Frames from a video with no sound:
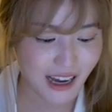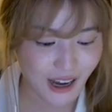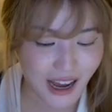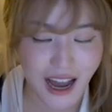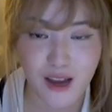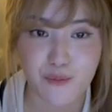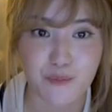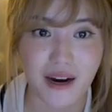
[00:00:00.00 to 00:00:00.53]

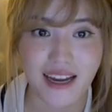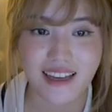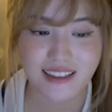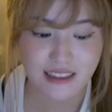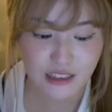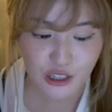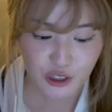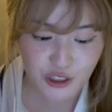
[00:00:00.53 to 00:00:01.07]
I might
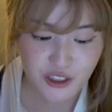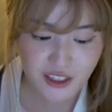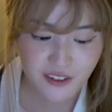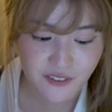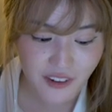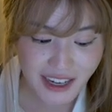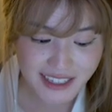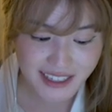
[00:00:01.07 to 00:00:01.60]
literally
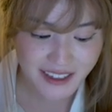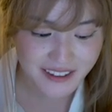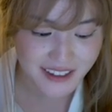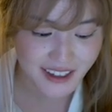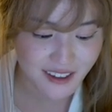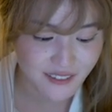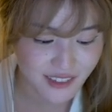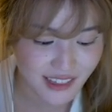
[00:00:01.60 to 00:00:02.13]
find out I
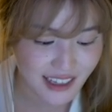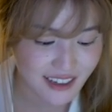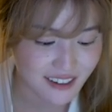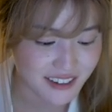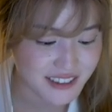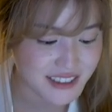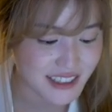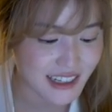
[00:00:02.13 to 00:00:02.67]
have late
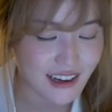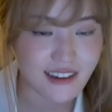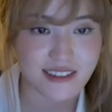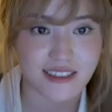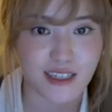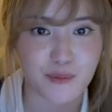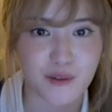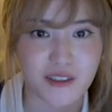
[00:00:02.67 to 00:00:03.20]
onset
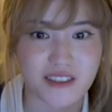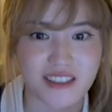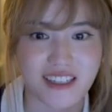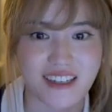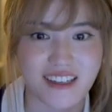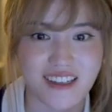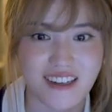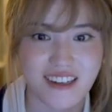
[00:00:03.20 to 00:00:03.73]
Alzheimer's. Like,